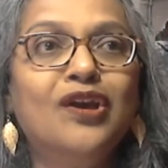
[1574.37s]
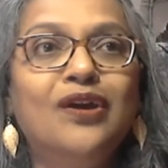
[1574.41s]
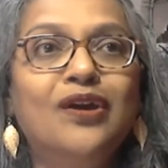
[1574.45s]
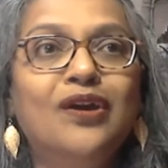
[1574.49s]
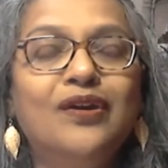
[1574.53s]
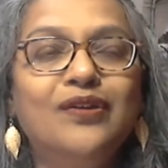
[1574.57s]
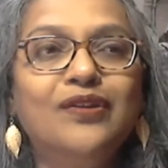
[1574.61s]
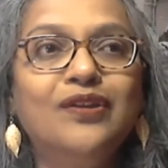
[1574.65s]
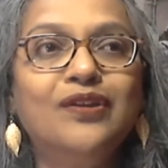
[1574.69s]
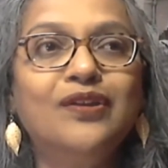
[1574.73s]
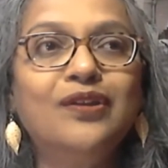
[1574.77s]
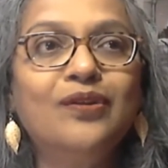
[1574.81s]

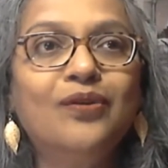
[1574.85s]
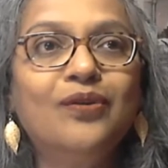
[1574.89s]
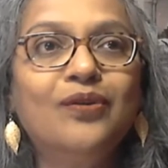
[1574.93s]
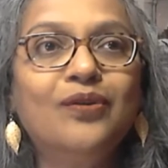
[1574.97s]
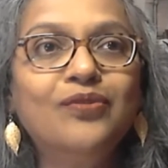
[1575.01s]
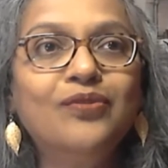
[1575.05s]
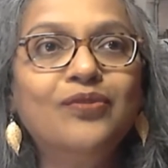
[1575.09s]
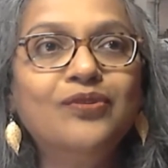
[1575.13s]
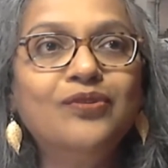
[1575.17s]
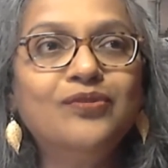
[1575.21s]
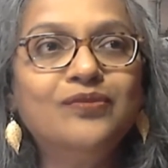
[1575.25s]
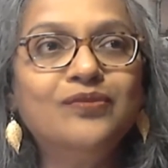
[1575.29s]
uh, you
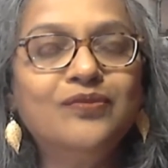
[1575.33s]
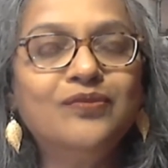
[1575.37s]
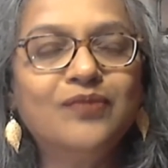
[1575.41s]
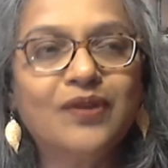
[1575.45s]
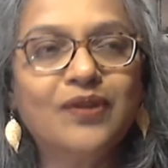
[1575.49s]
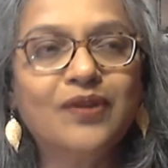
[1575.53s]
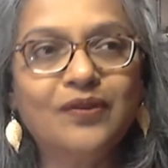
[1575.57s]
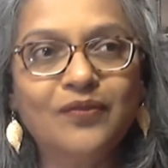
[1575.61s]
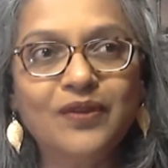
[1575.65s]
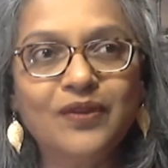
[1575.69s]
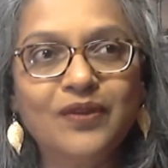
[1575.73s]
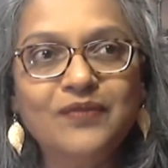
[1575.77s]
know,
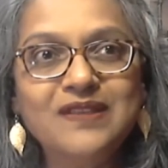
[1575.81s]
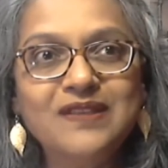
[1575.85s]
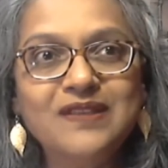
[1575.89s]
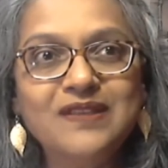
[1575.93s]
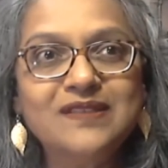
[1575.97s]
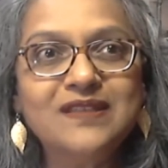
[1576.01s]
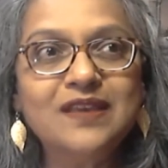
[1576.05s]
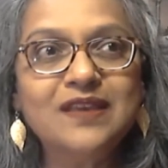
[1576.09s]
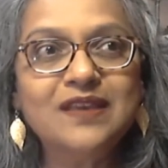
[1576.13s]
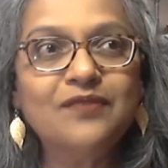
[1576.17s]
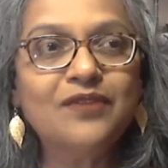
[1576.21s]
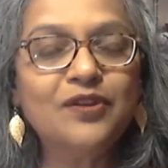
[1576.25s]
when we
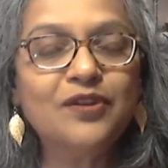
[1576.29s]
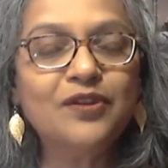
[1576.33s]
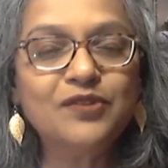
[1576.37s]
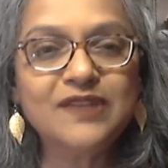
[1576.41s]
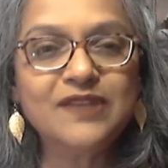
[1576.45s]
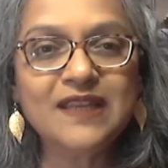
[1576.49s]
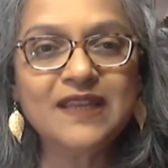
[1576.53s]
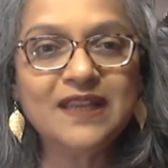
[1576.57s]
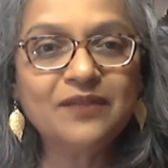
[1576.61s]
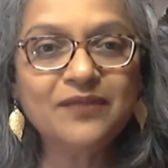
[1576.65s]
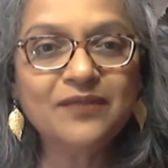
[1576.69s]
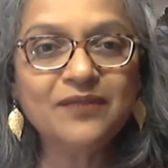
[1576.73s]
say we're
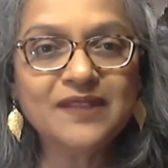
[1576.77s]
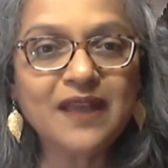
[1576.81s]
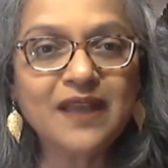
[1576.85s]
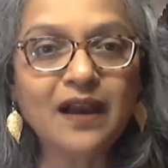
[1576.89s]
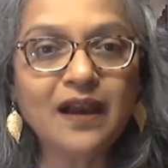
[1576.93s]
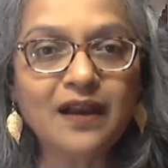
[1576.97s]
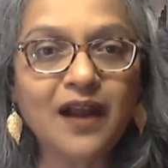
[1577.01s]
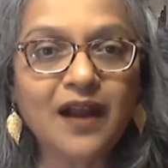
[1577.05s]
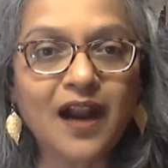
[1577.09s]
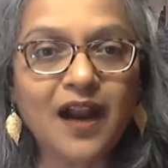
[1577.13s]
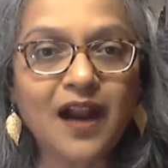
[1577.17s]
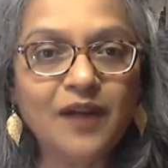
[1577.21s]
dealing with
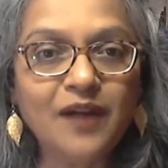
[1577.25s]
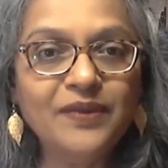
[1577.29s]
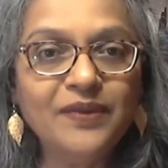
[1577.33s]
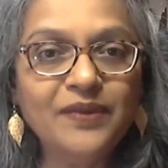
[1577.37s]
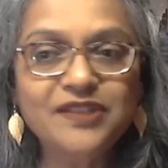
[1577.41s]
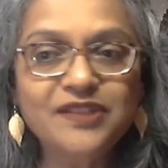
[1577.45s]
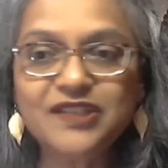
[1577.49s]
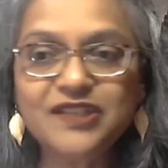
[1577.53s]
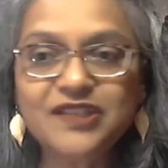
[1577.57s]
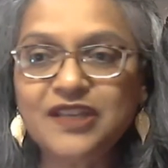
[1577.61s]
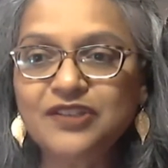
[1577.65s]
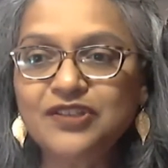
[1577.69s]
our
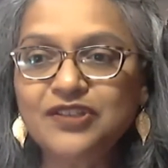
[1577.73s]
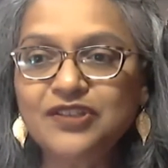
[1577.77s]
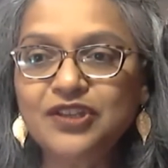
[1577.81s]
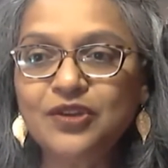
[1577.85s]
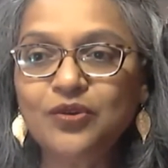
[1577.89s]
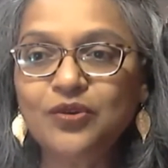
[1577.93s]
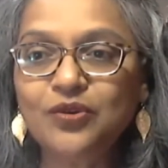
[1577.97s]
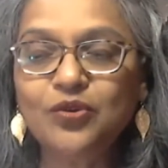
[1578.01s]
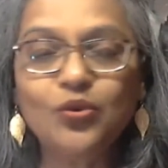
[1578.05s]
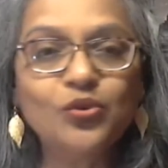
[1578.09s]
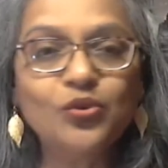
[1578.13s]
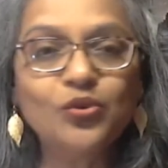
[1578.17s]
garbage and, you
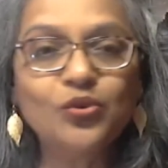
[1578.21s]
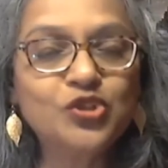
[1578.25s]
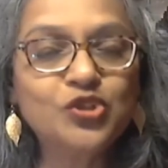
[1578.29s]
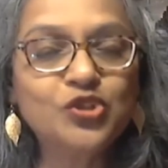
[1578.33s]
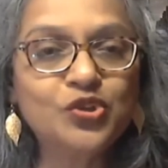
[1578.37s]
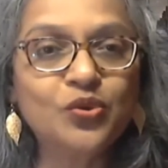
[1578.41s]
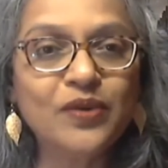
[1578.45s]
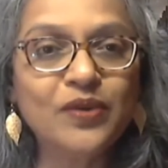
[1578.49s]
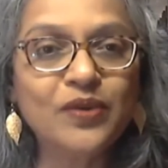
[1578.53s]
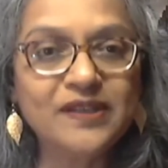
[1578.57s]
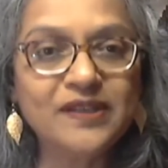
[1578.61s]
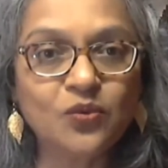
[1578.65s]
know, go
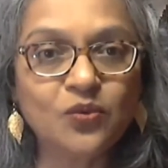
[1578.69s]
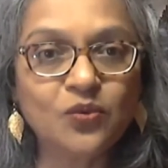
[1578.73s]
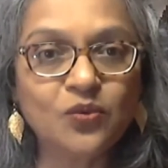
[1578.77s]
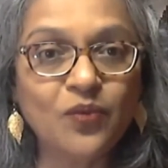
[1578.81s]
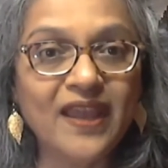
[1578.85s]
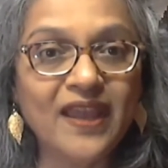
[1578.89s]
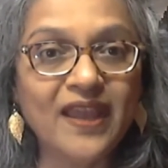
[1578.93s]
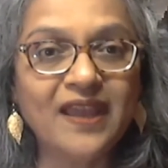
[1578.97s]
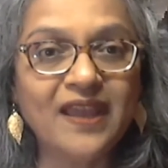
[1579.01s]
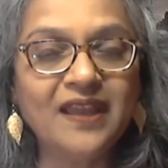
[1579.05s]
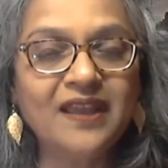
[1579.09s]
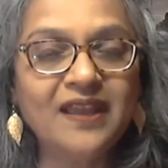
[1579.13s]
throw it
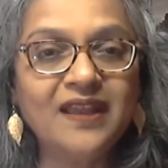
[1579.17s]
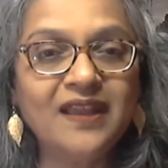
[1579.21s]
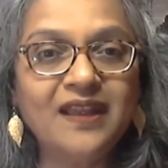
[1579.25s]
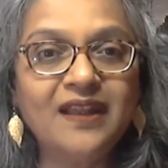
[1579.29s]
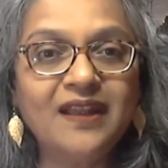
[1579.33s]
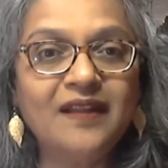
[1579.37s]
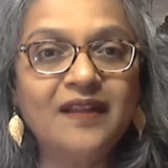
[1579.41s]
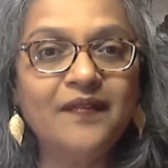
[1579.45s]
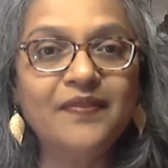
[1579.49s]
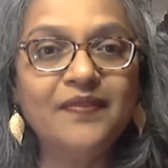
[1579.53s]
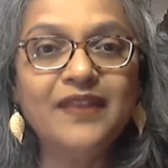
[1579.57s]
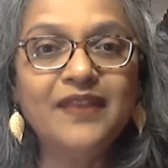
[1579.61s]
away,
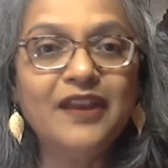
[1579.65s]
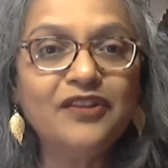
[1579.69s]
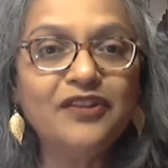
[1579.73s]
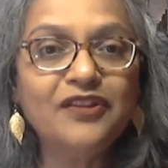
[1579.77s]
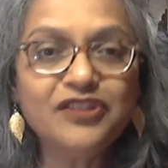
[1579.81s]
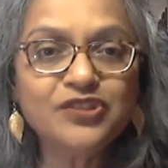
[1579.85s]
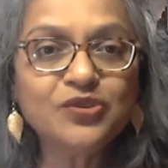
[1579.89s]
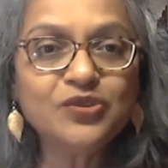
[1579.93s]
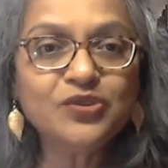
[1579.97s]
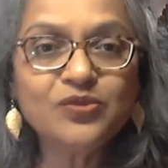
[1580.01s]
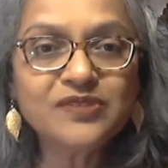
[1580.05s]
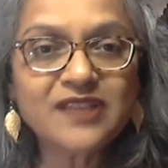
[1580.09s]
there
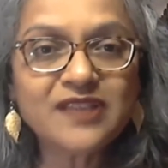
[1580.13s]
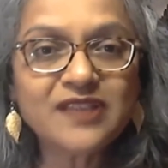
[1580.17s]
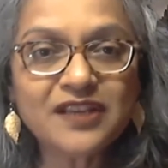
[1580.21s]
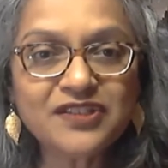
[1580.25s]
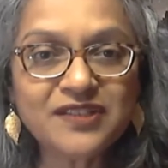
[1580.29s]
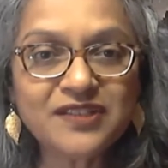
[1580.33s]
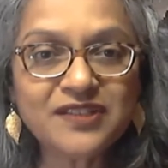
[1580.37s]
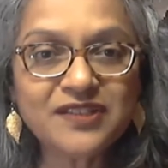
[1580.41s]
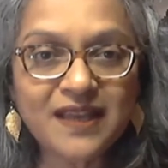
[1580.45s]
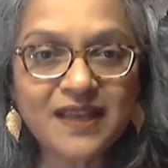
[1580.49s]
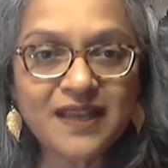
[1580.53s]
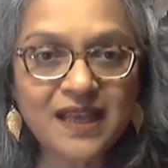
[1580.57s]
is no
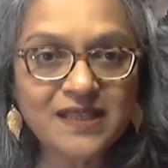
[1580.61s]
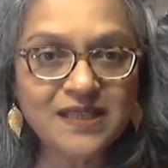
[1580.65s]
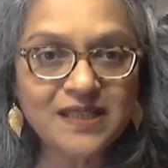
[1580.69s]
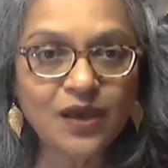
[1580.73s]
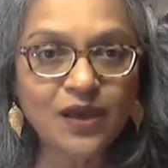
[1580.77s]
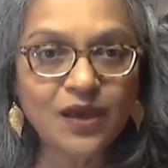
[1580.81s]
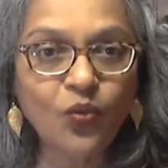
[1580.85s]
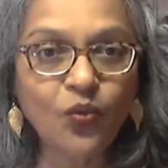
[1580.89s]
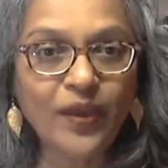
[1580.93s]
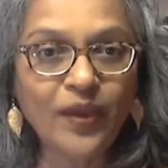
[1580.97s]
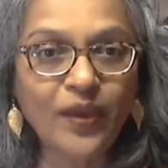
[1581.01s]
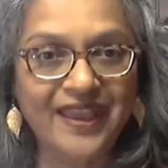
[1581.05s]
such thing as
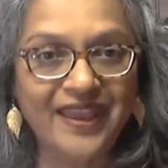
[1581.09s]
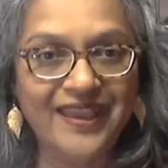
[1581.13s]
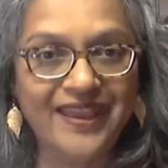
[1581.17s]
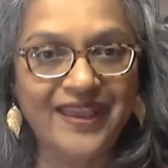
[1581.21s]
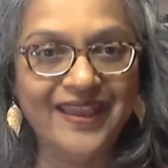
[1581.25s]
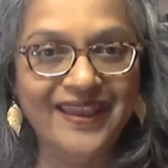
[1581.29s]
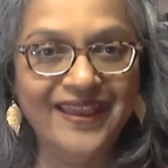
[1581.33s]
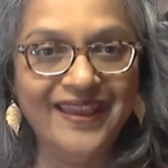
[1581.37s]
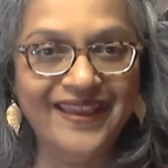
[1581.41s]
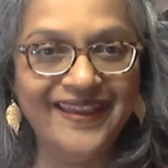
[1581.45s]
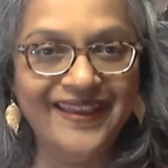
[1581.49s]
away.